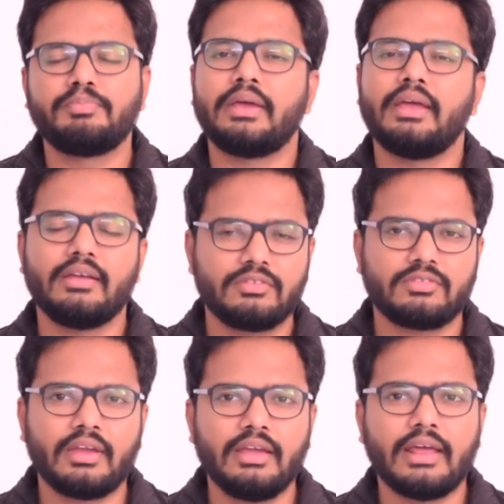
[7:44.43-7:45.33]
PAS
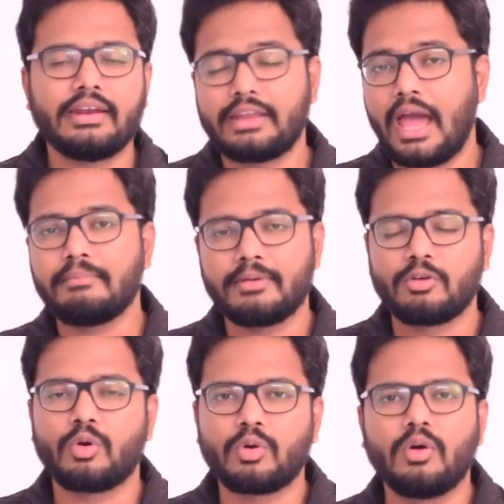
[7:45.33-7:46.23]
stain and it can be
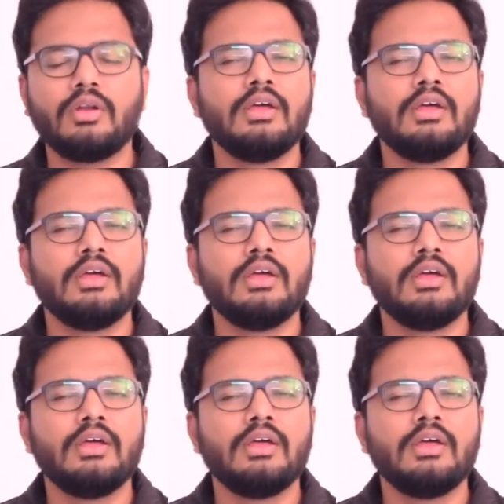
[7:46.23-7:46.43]
grown on